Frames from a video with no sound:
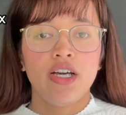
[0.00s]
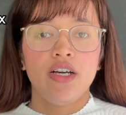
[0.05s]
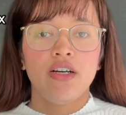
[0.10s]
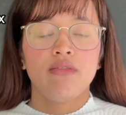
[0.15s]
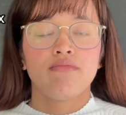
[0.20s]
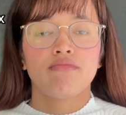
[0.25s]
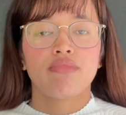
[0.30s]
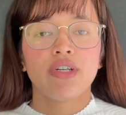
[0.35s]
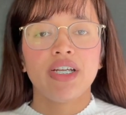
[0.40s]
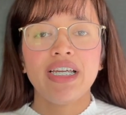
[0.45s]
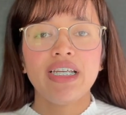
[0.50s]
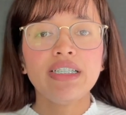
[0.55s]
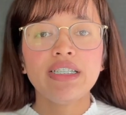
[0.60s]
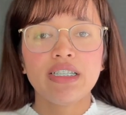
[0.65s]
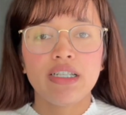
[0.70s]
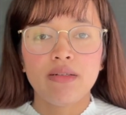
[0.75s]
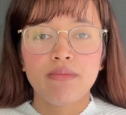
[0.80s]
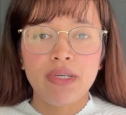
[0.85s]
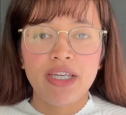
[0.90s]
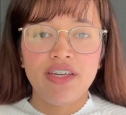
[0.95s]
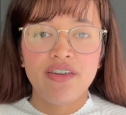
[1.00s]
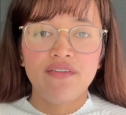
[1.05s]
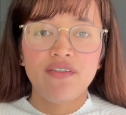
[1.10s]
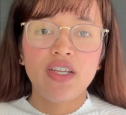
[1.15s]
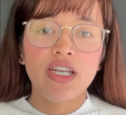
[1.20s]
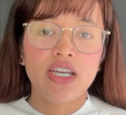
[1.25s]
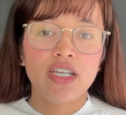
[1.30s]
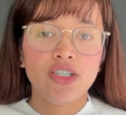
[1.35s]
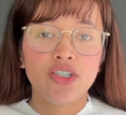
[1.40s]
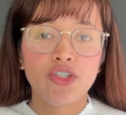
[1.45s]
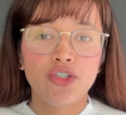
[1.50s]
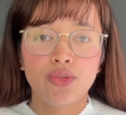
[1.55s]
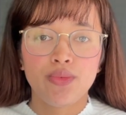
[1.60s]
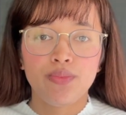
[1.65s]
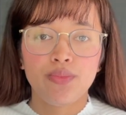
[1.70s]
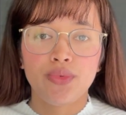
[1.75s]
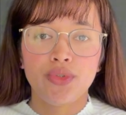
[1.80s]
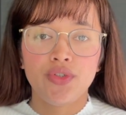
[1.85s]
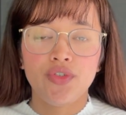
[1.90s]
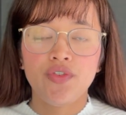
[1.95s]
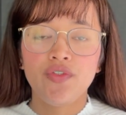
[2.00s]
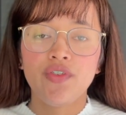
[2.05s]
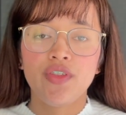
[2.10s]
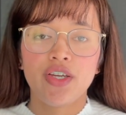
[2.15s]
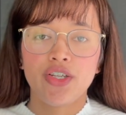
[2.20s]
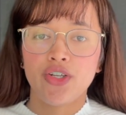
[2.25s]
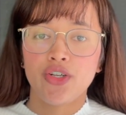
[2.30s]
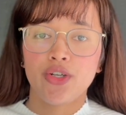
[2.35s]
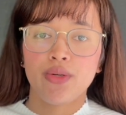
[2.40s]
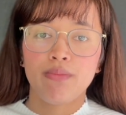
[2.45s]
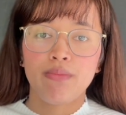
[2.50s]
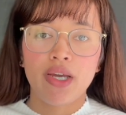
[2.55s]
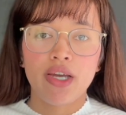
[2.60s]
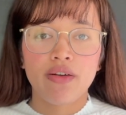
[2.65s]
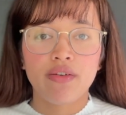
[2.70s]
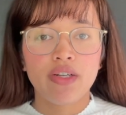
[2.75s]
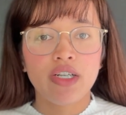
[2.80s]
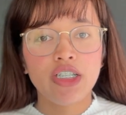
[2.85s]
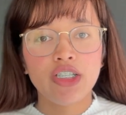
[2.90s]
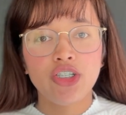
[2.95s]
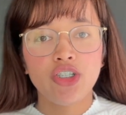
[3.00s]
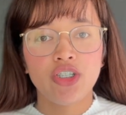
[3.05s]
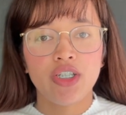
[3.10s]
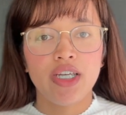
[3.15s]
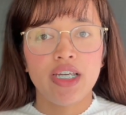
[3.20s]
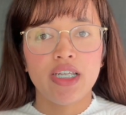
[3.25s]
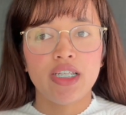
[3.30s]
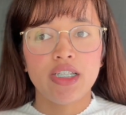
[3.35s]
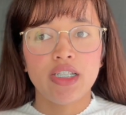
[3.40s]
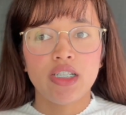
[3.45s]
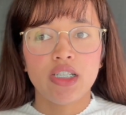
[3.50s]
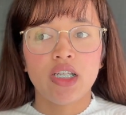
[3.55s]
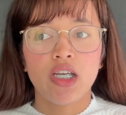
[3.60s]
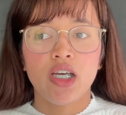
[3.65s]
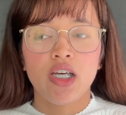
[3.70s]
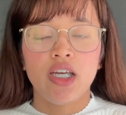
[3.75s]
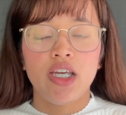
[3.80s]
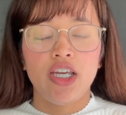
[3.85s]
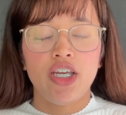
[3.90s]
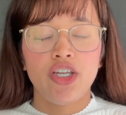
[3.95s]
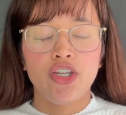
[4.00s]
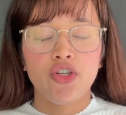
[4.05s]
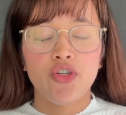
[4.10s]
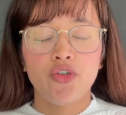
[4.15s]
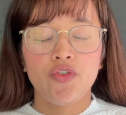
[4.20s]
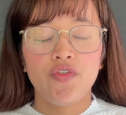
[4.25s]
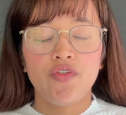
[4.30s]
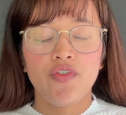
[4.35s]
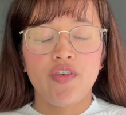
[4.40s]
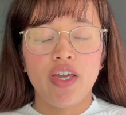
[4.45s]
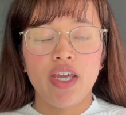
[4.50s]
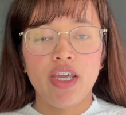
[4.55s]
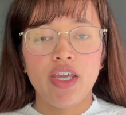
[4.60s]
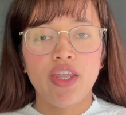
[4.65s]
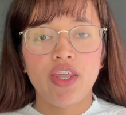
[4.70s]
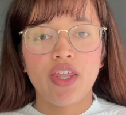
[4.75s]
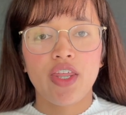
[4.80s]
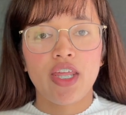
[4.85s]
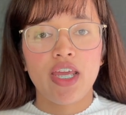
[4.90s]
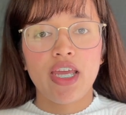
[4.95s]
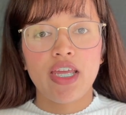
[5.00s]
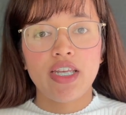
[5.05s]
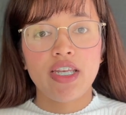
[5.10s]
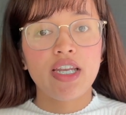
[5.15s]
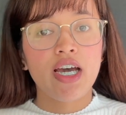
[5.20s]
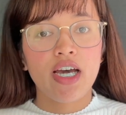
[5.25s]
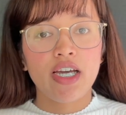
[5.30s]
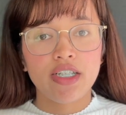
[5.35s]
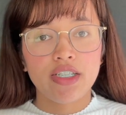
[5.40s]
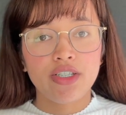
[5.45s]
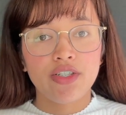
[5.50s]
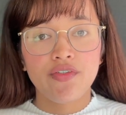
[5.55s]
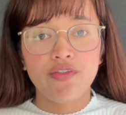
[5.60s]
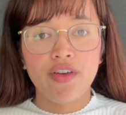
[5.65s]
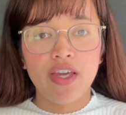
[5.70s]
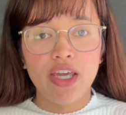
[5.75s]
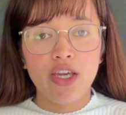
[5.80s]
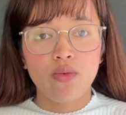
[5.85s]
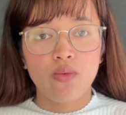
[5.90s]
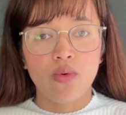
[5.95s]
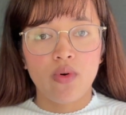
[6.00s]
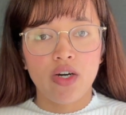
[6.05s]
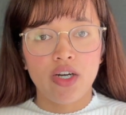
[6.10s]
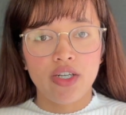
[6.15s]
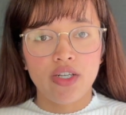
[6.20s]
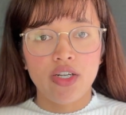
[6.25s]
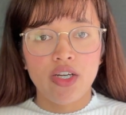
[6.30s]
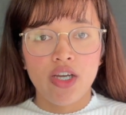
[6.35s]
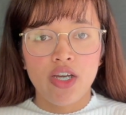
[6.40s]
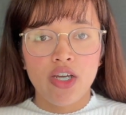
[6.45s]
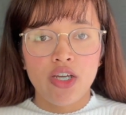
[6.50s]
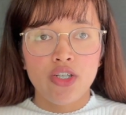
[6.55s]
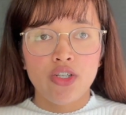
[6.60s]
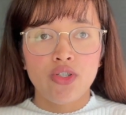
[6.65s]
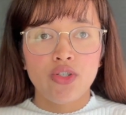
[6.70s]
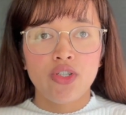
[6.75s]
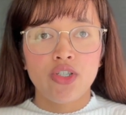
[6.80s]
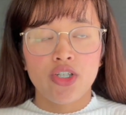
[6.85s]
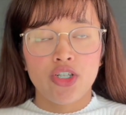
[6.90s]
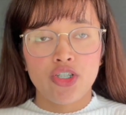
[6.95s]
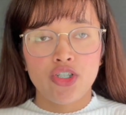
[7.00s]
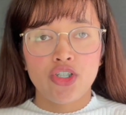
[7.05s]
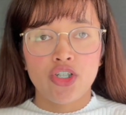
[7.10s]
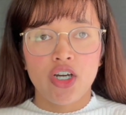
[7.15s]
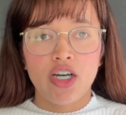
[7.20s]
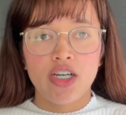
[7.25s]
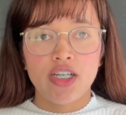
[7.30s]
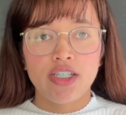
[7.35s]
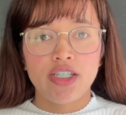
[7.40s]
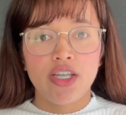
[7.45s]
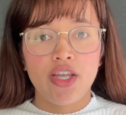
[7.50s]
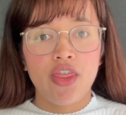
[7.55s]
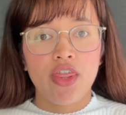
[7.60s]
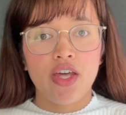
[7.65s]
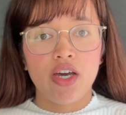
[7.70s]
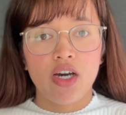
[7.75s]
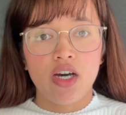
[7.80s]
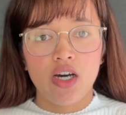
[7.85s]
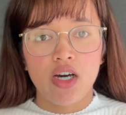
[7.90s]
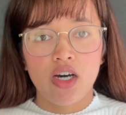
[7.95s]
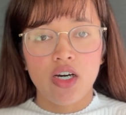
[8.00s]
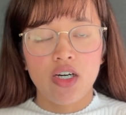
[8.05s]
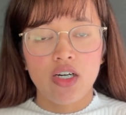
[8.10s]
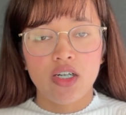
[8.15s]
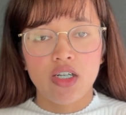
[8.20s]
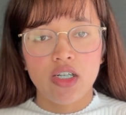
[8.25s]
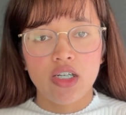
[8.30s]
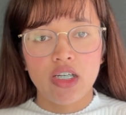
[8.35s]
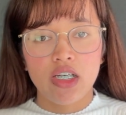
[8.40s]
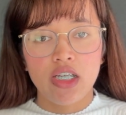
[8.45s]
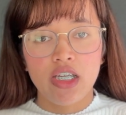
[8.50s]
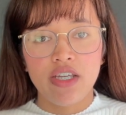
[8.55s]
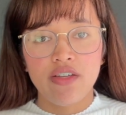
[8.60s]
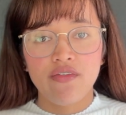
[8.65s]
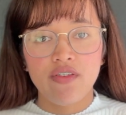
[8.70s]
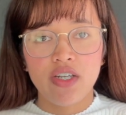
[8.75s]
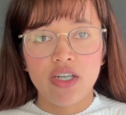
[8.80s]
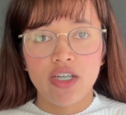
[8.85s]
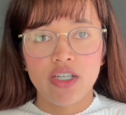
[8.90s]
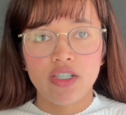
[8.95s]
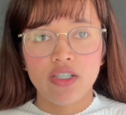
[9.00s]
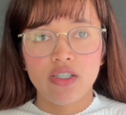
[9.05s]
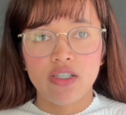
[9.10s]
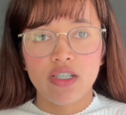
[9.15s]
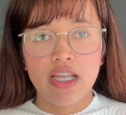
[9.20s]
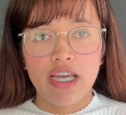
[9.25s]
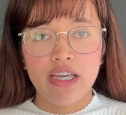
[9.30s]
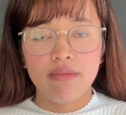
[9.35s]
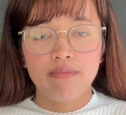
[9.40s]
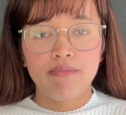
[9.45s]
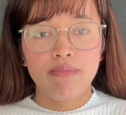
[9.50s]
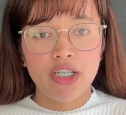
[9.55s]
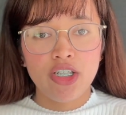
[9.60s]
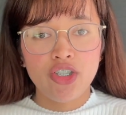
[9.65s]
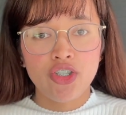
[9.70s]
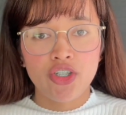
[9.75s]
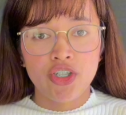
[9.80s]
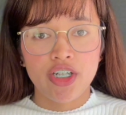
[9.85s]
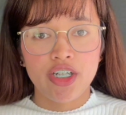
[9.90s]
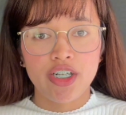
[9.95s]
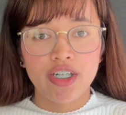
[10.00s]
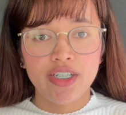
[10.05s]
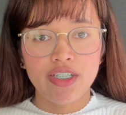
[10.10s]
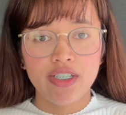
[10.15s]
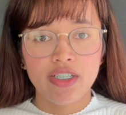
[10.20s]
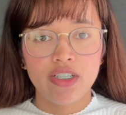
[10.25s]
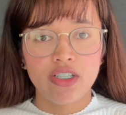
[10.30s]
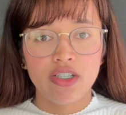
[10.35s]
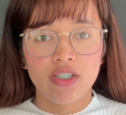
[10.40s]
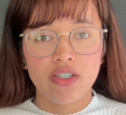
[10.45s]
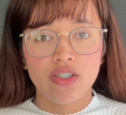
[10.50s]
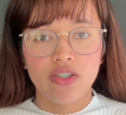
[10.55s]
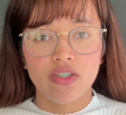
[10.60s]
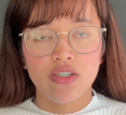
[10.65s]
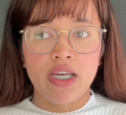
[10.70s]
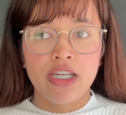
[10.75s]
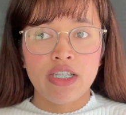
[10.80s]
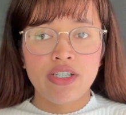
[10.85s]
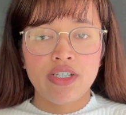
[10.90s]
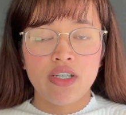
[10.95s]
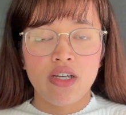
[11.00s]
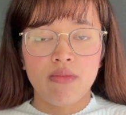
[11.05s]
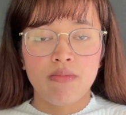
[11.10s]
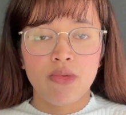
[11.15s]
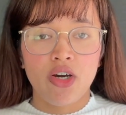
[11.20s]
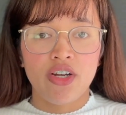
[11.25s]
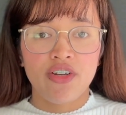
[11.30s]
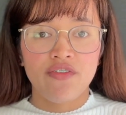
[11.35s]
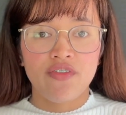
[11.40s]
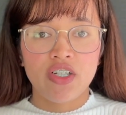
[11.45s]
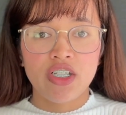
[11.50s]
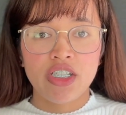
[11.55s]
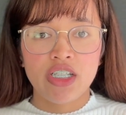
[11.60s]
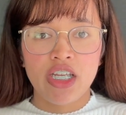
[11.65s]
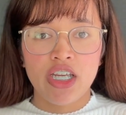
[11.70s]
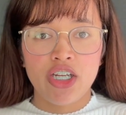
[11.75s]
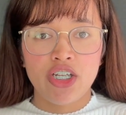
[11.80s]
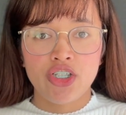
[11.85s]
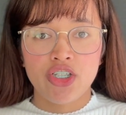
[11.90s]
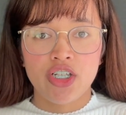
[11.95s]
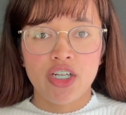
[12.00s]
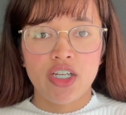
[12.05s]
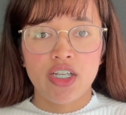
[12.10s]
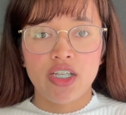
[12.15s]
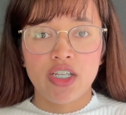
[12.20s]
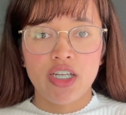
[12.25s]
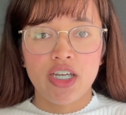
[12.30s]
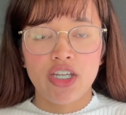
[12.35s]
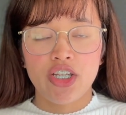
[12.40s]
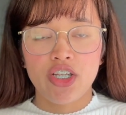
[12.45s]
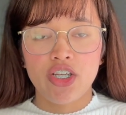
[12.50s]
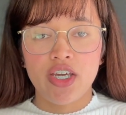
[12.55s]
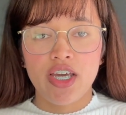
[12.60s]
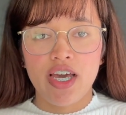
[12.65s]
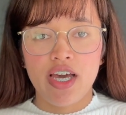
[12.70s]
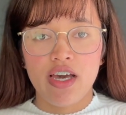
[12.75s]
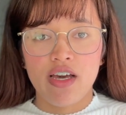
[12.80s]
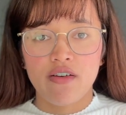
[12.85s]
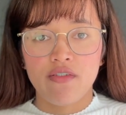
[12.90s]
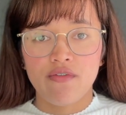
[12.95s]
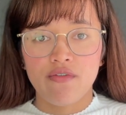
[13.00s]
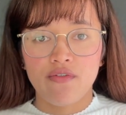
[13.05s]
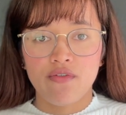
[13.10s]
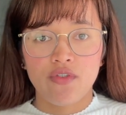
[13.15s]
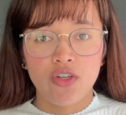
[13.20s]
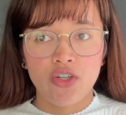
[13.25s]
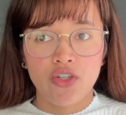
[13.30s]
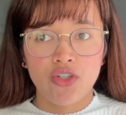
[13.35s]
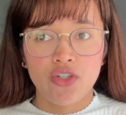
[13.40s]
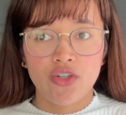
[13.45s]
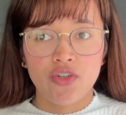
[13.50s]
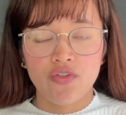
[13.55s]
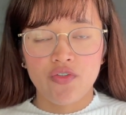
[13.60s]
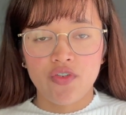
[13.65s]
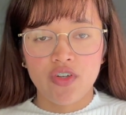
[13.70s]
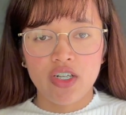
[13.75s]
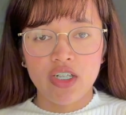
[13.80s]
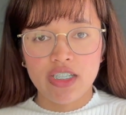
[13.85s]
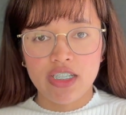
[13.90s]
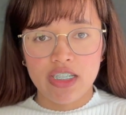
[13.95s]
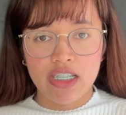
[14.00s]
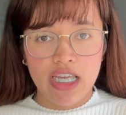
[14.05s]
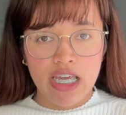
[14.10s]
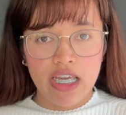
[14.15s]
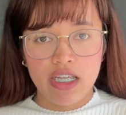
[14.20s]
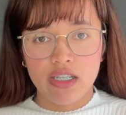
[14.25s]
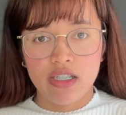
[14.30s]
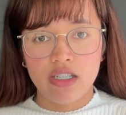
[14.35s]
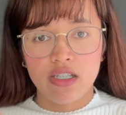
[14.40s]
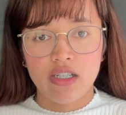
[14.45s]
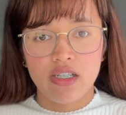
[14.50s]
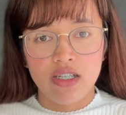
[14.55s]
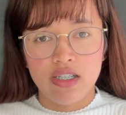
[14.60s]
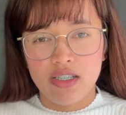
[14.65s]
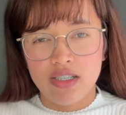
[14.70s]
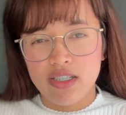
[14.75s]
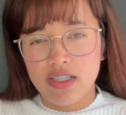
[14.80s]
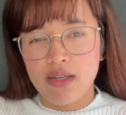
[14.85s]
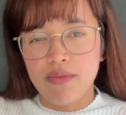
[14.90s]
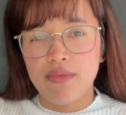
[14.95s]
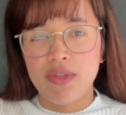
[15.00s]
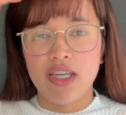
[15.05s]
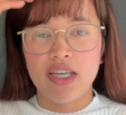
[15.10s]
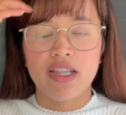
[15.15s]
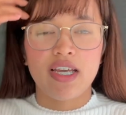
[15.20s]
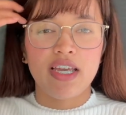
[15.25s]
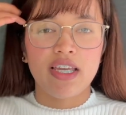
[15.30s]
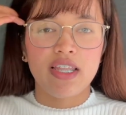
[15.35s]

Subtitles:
Bring some evidence to prove that your marriage is in good faith and not a fake one, such as the evidence like pictures and some conversation that you have in your first date, something like